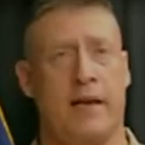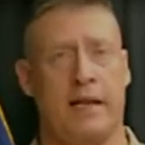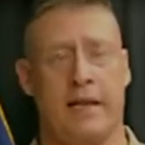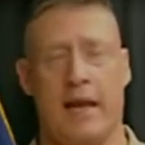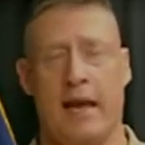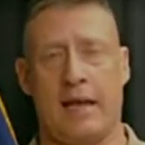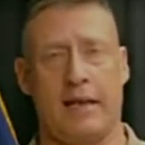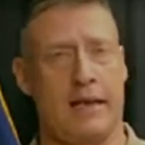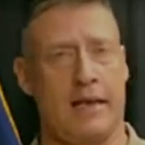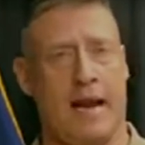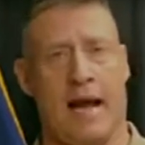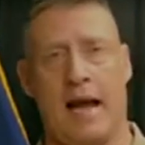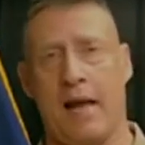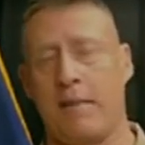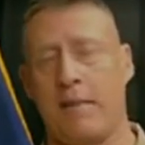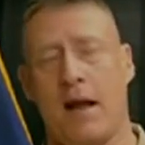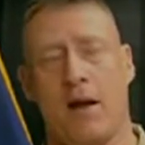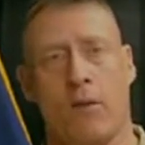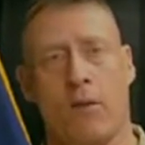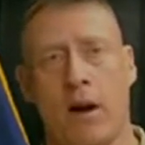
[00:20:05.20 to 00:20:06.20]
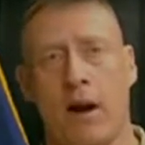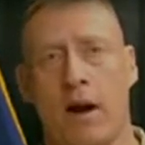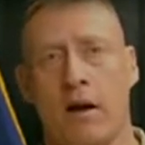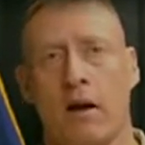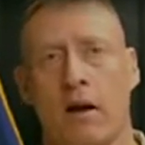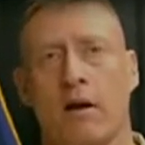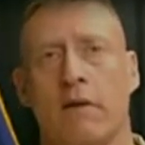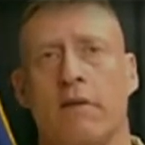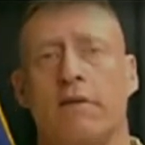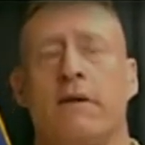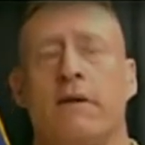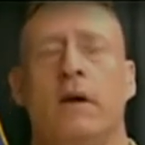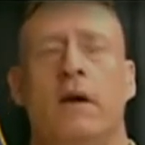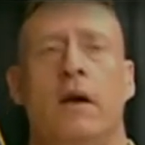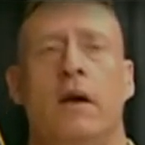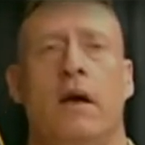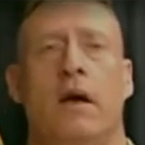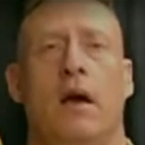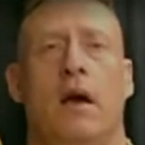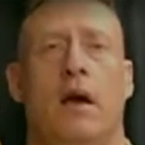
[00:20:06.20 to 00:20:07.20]
in that that I'm not aware of
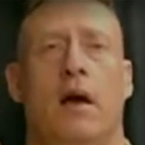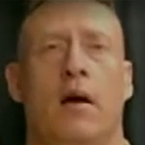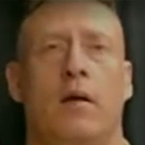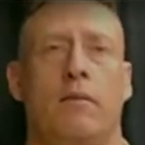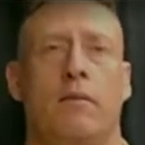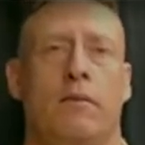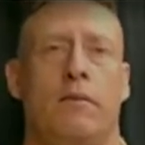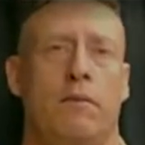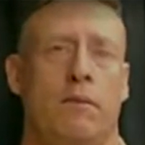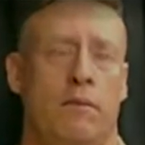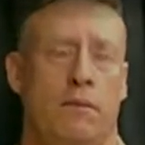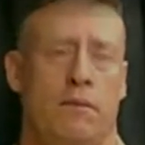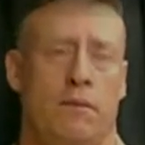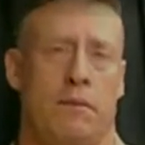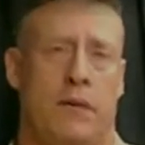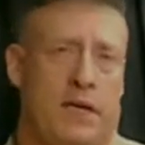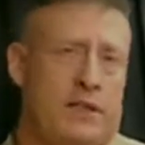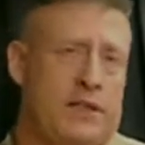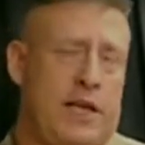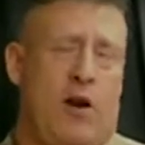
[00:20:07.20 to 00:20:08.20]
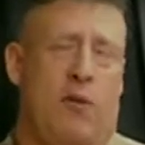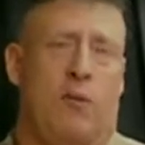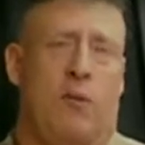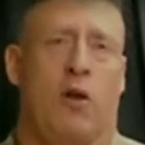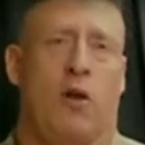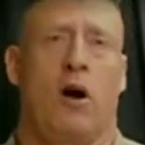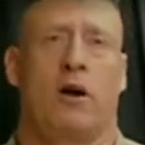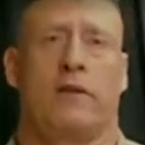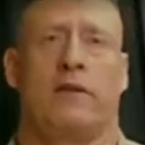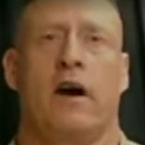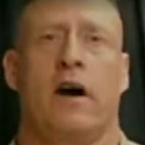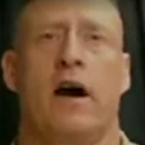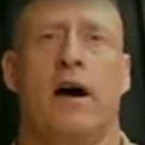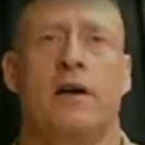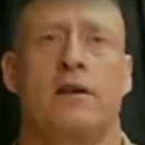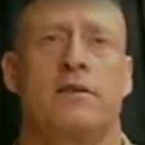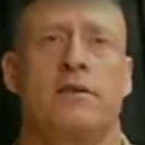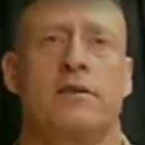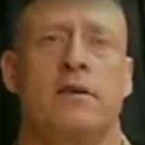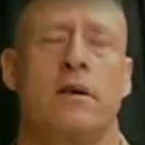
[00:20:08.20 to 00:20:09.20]
because they don't belong to
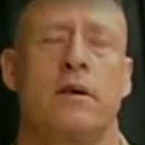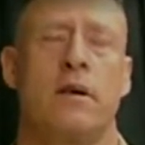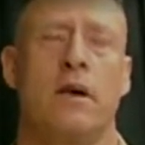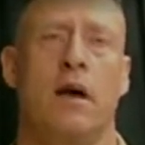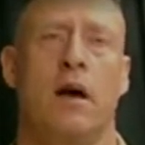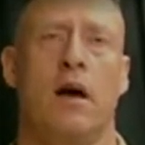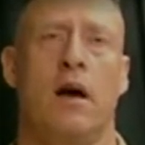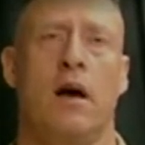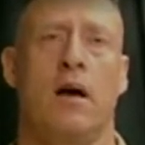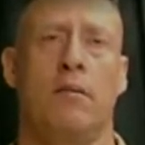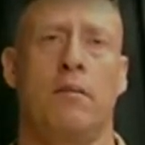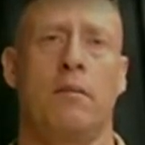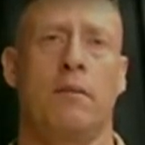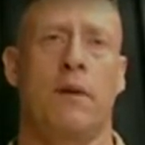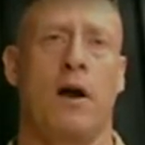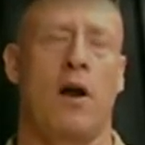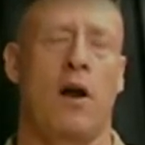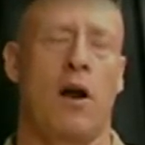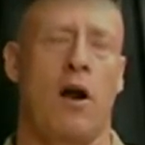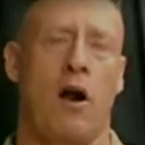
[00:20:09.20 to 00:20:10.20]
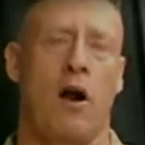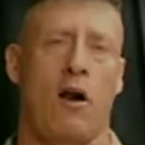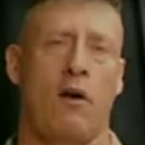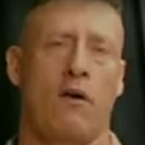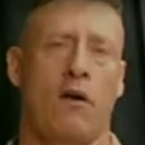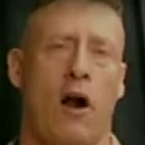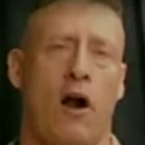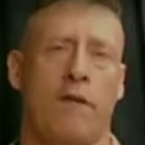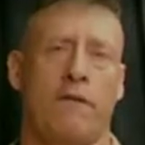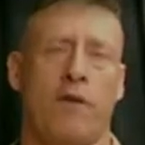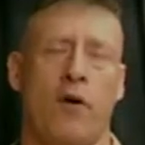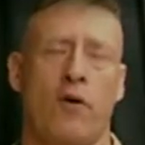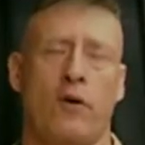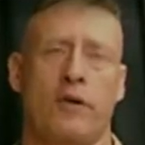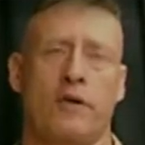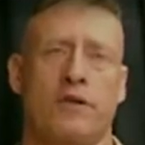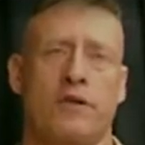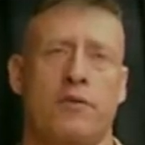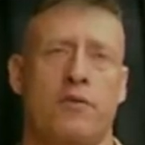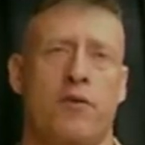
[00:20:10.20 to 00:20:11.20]
us. And our
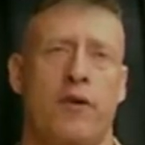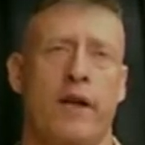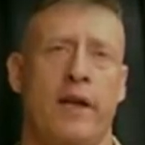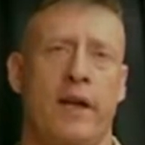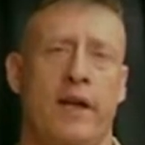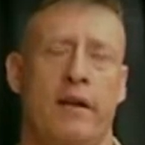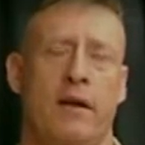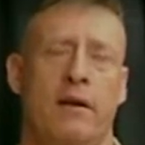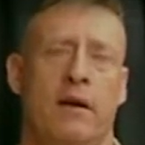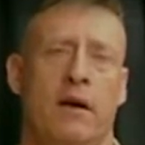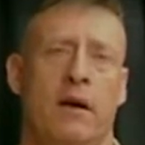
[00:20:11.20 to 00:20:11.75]
focus is pretty